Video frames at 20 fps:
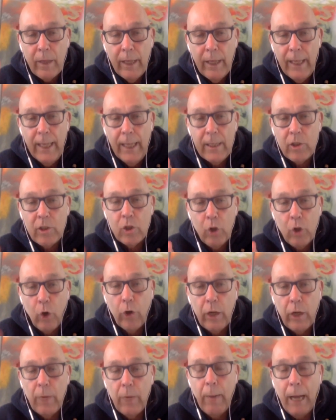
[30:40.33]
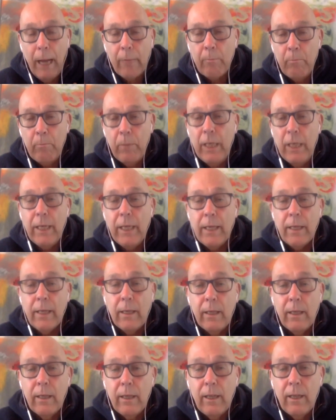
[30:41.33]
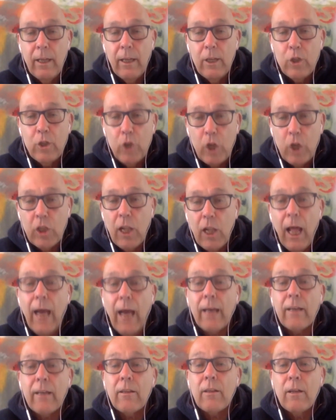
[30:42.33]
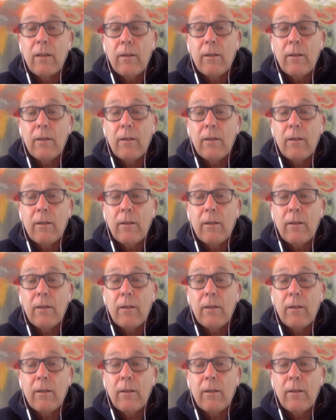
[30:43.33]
He is talking about me. Just like